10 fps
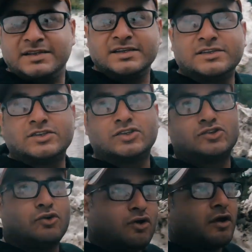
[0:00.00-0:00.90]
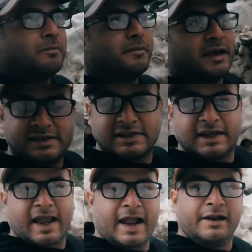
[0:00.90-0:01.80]
is so amazing,
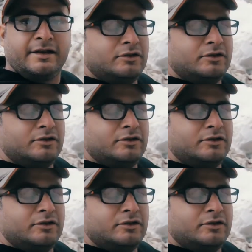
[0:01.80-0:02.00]
and you